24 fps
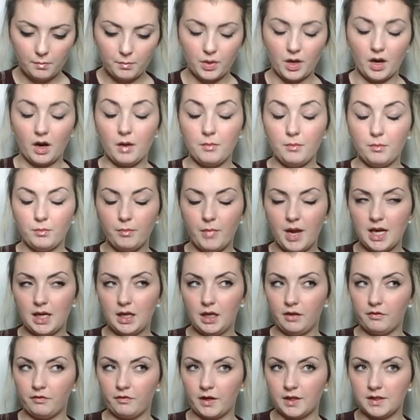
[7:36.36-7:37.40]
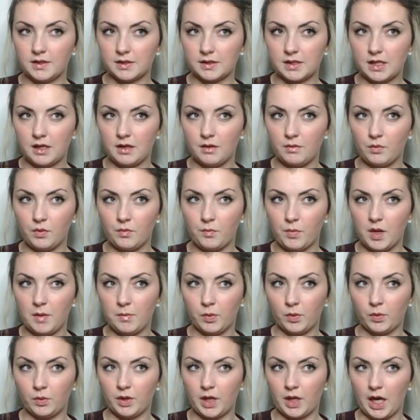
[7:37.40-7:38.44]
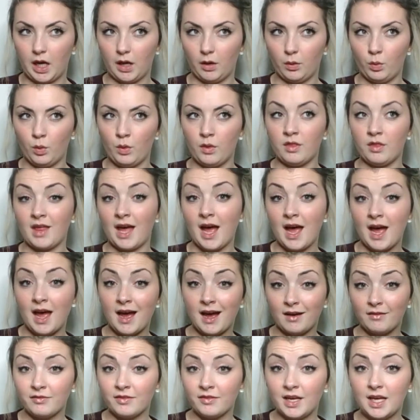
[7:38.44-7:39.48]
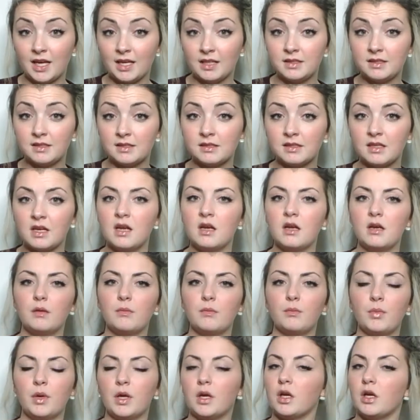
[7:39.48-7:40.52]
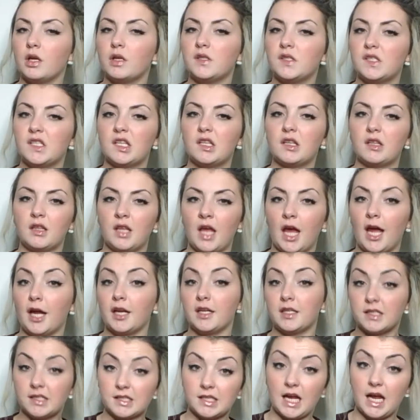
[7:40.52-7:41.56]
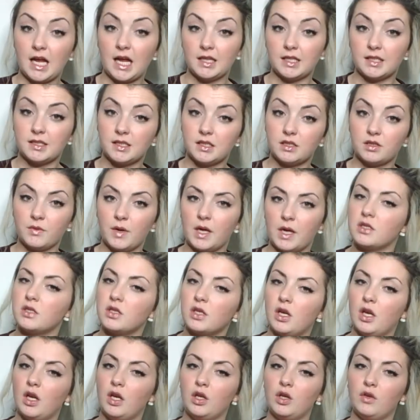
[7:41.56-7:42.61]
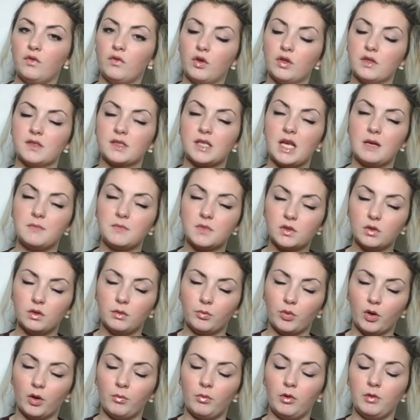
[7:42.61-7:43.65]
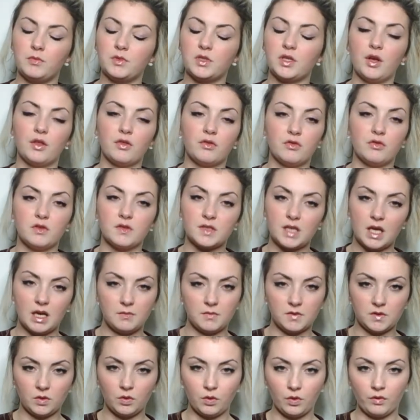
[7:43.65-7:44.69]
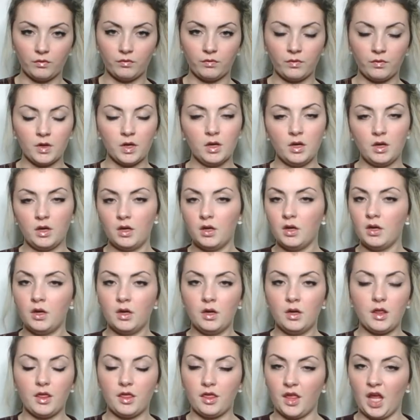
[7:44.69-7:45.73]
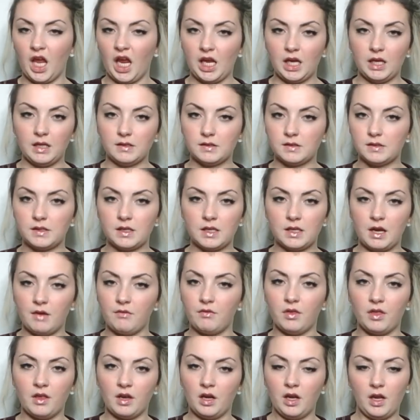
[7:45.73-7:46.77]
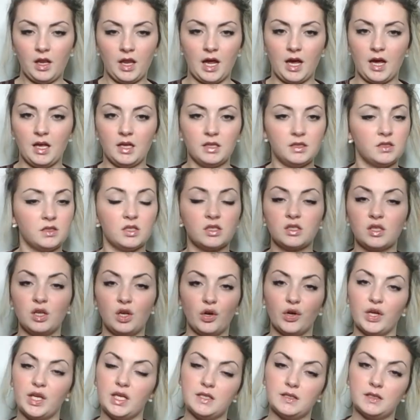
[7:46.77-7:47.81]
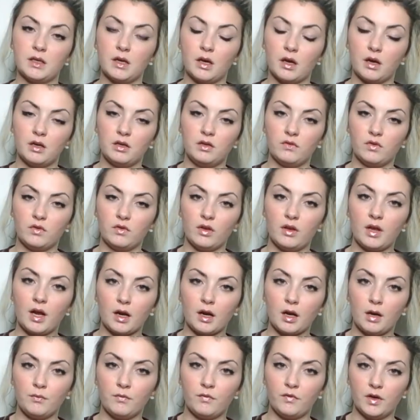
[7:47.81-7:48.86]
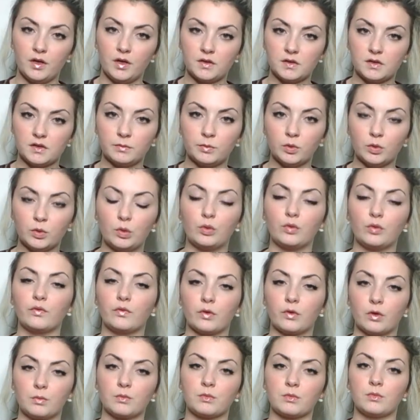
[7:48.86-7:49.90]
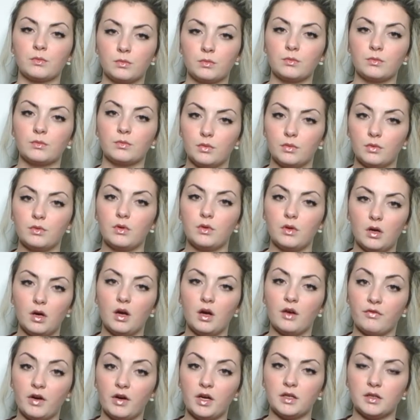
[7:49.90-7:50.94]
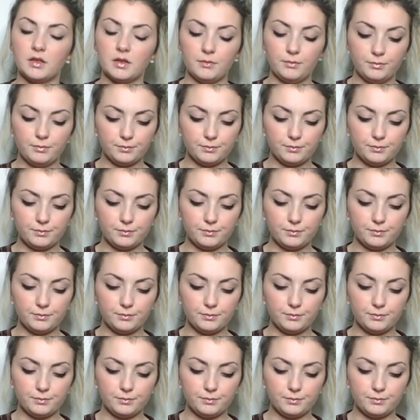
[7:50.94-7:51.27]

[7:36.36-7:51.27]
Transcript: But I'm mainly friends with people now that have kids because they understand the situation and you've got the same sort of problems, you're going through the same sort of things and everything like that. It's just a lot easier and you've got that comfort and support from a friend.